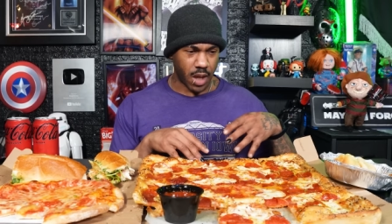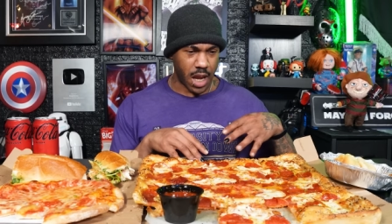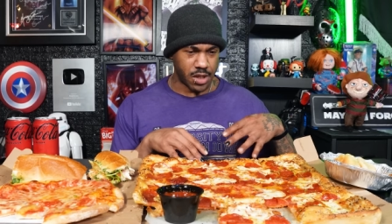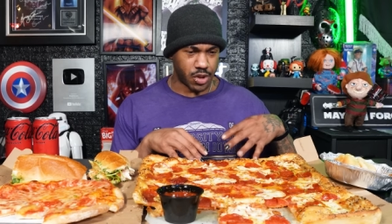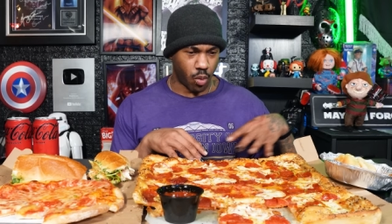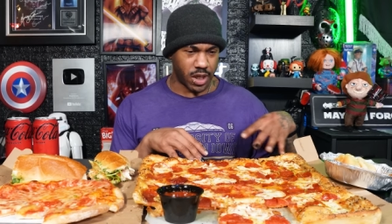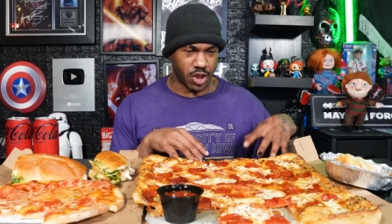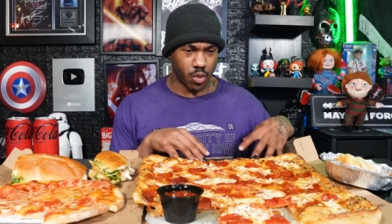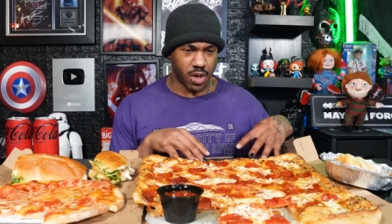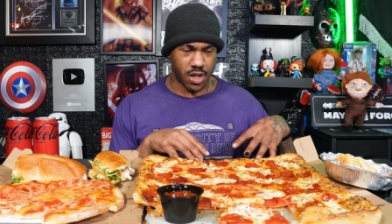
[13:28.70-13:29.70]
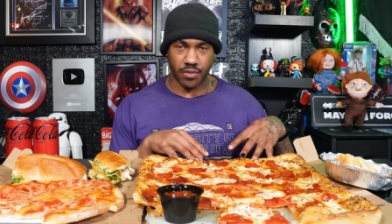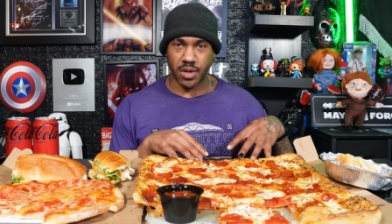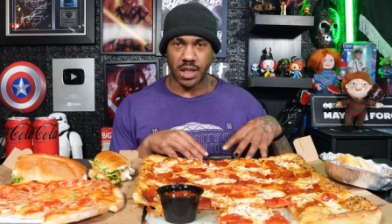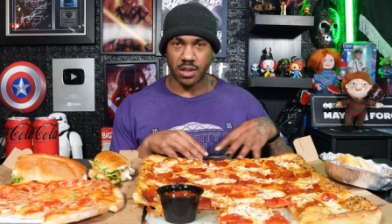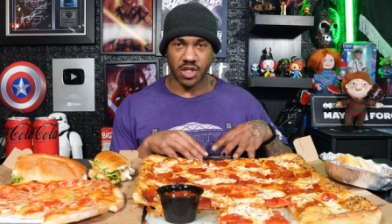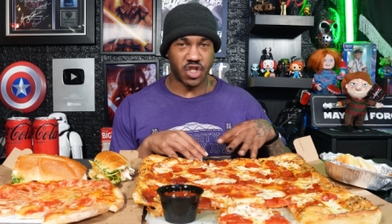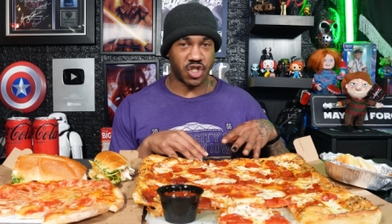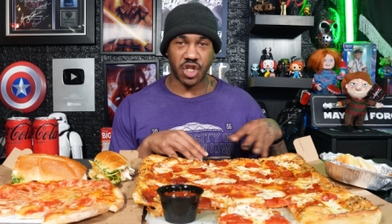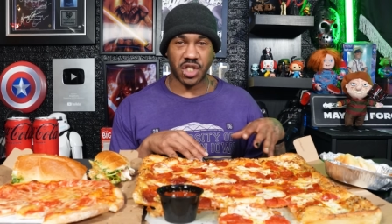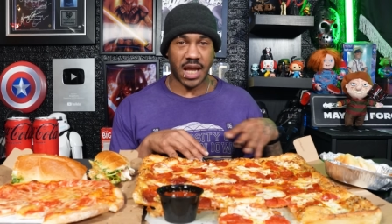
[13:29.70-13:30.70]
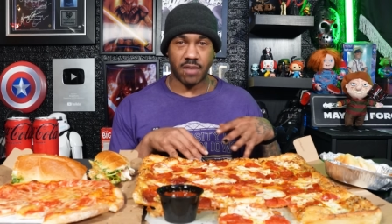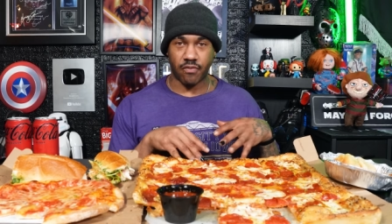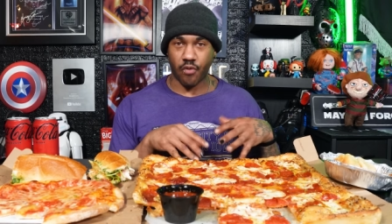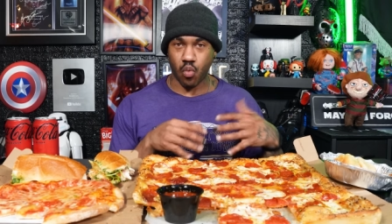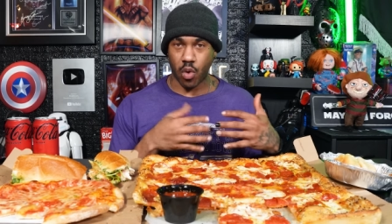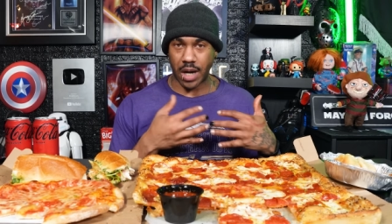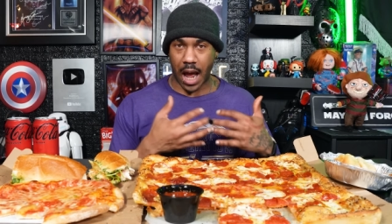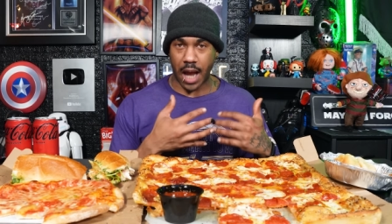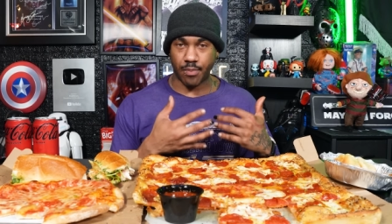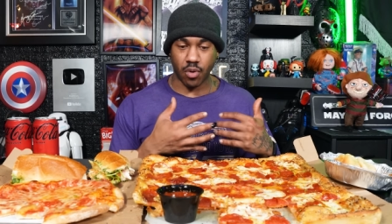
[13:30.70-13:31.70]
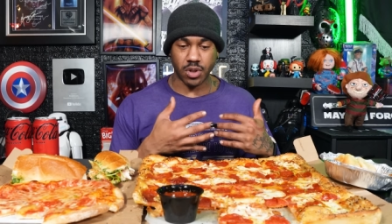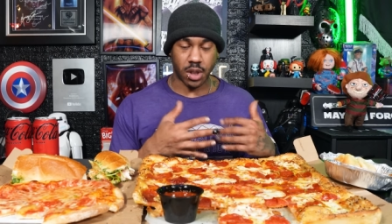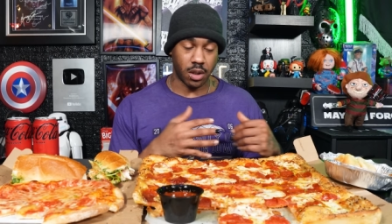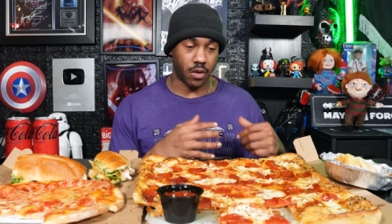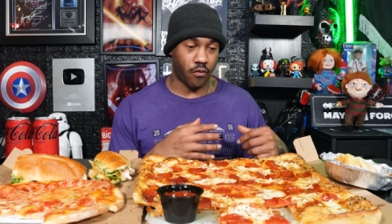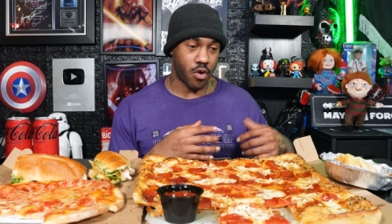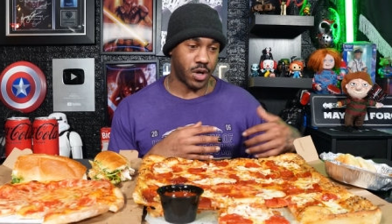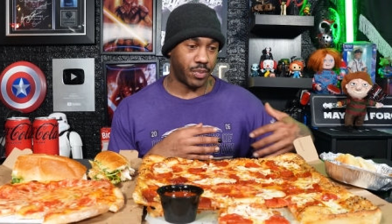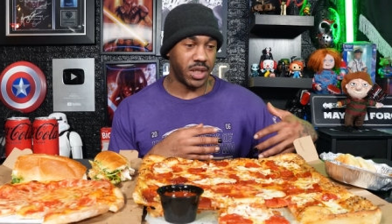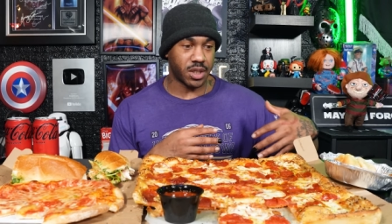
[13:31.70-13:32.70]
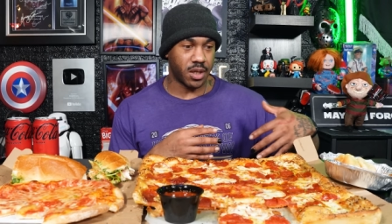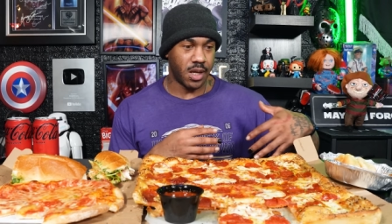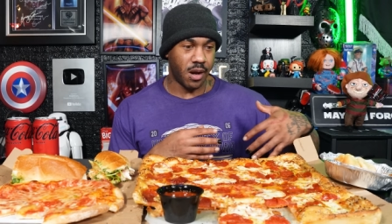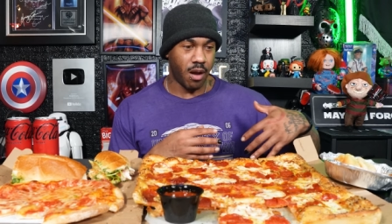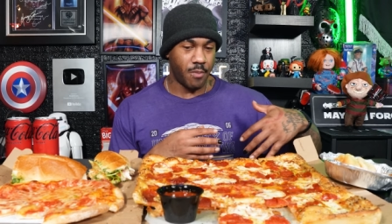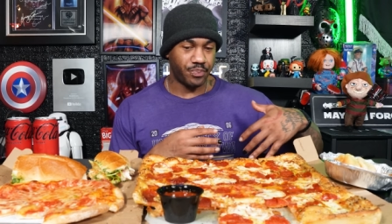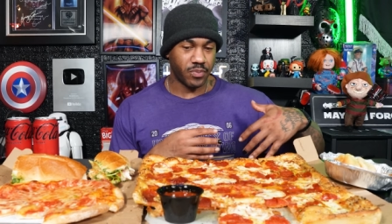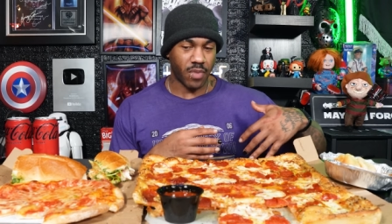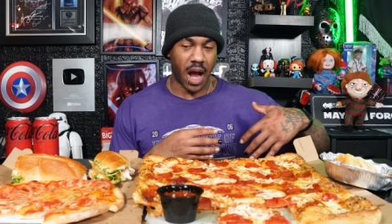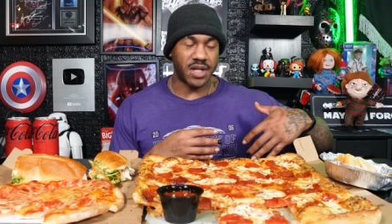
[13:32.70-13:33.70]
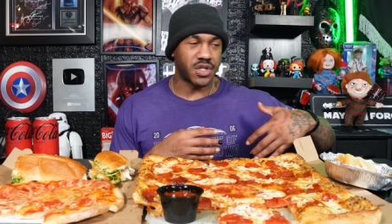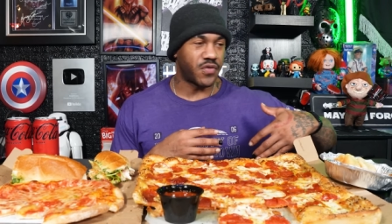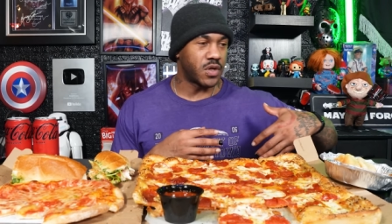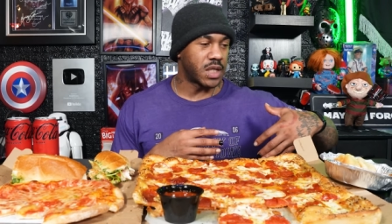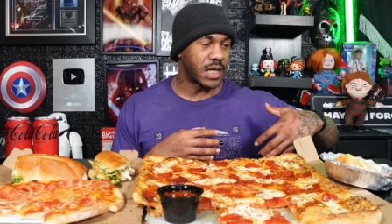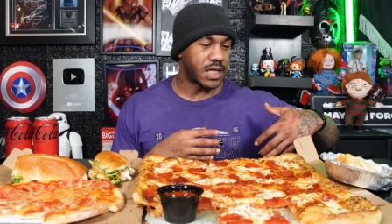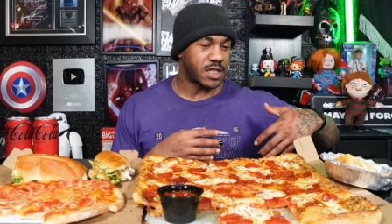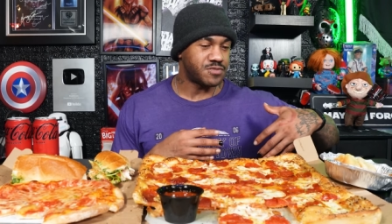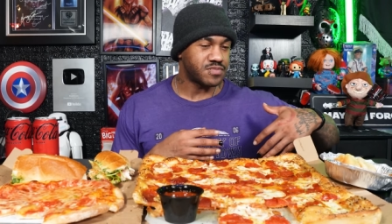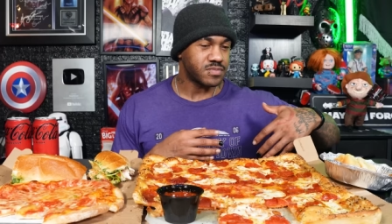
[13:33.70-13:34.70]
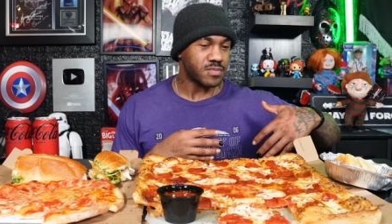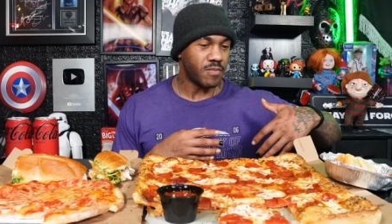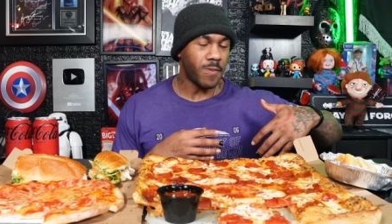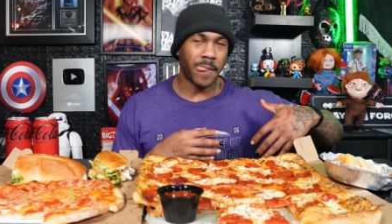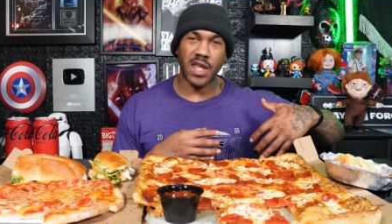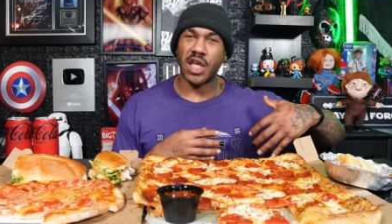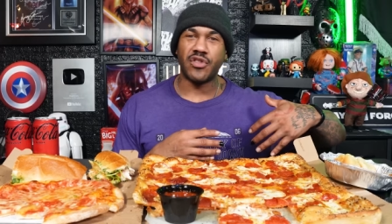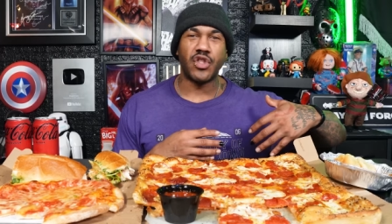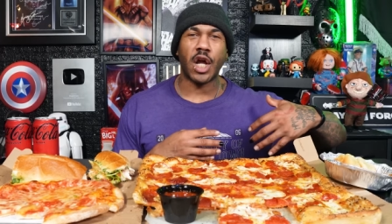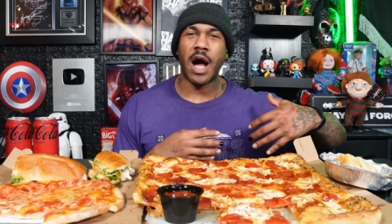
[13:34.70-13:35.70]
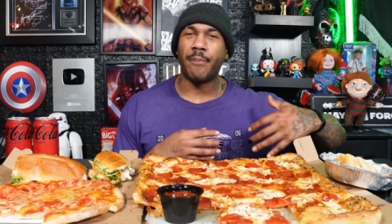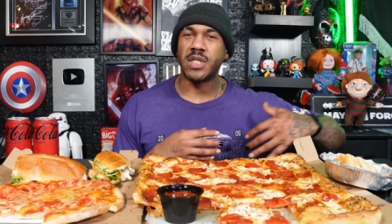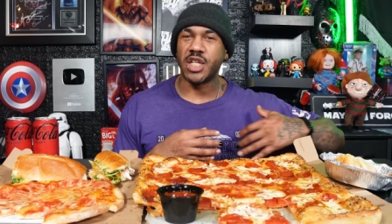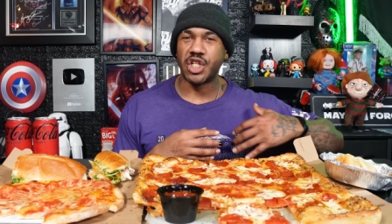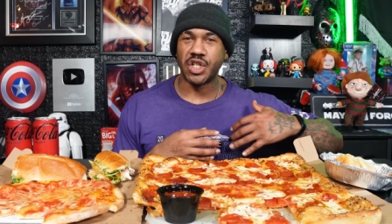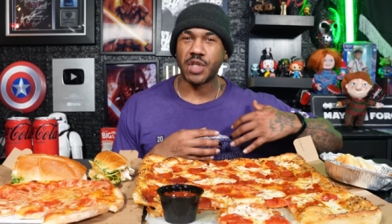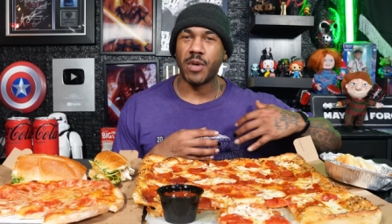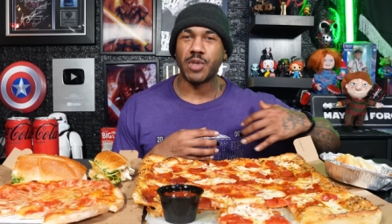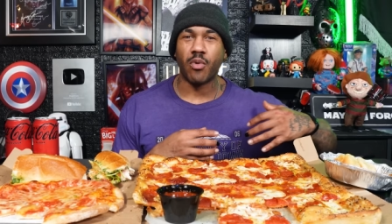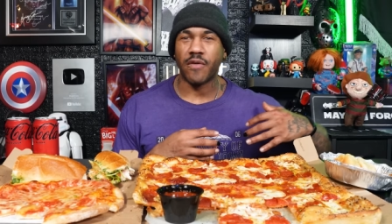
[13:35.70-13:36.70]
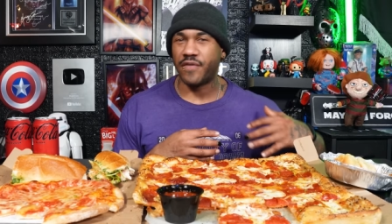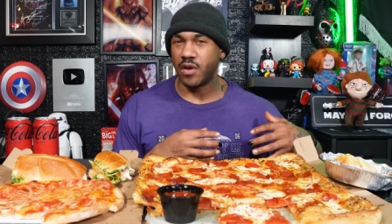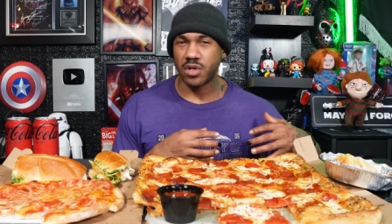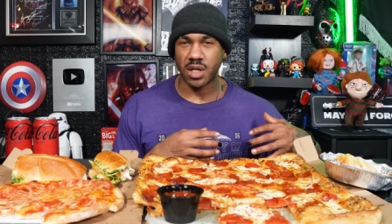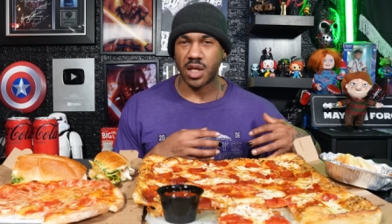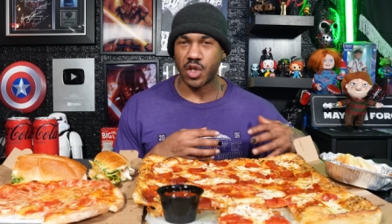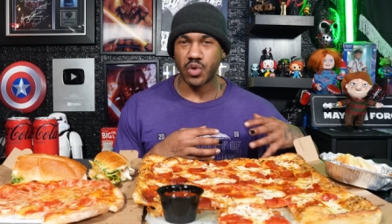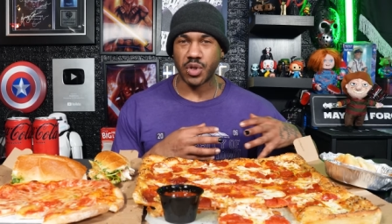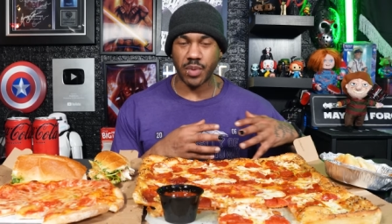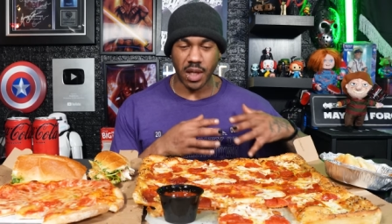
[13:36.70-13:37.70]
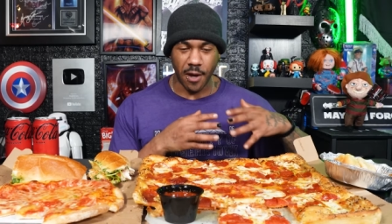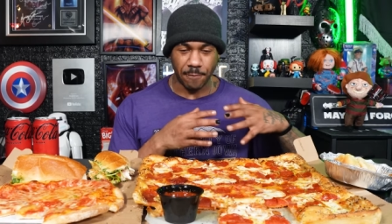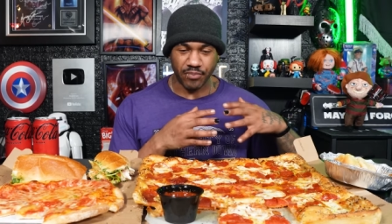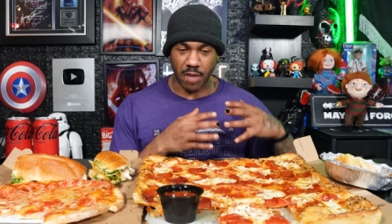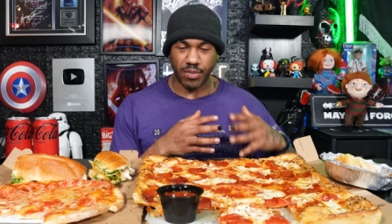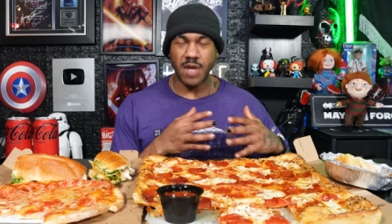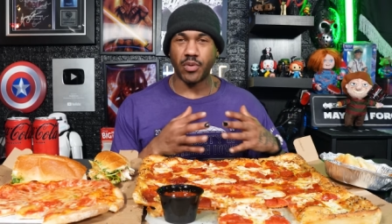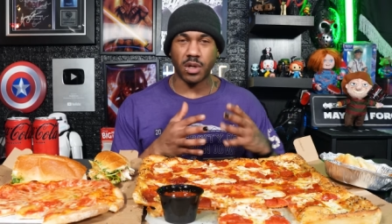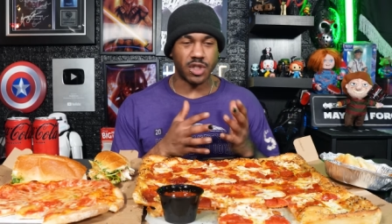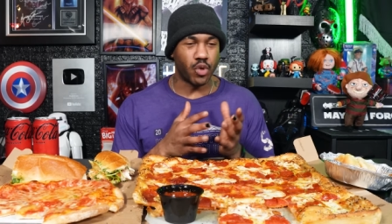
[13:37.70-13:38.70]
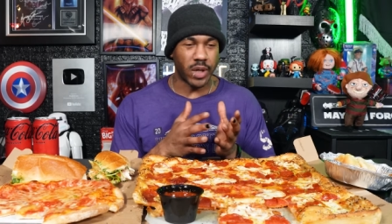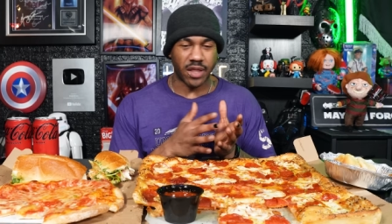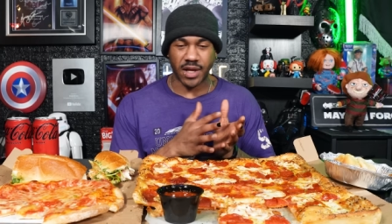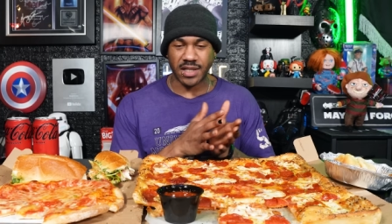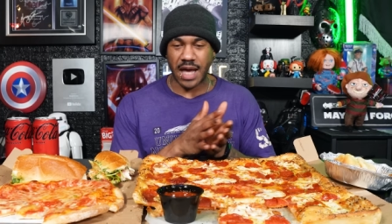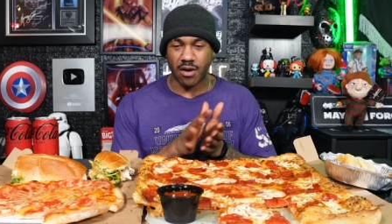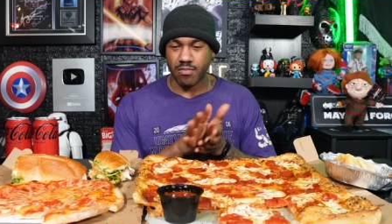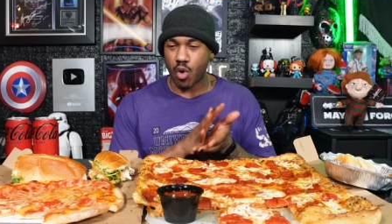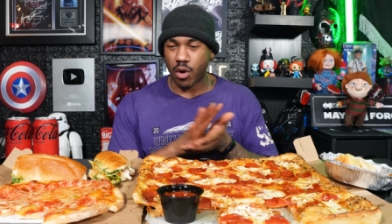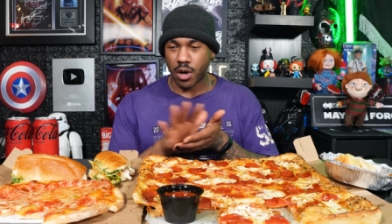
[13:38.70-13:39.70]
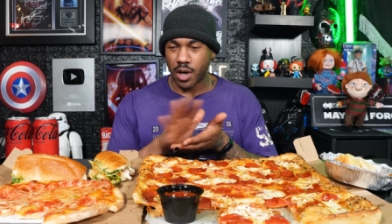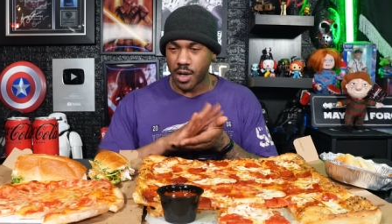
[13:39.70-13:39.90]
in twenty twenty-three, this is just, again, for what I personally look for in a pizza. I just feel like it, the competition is much more fierce than it used to be. And people are doing things that are more,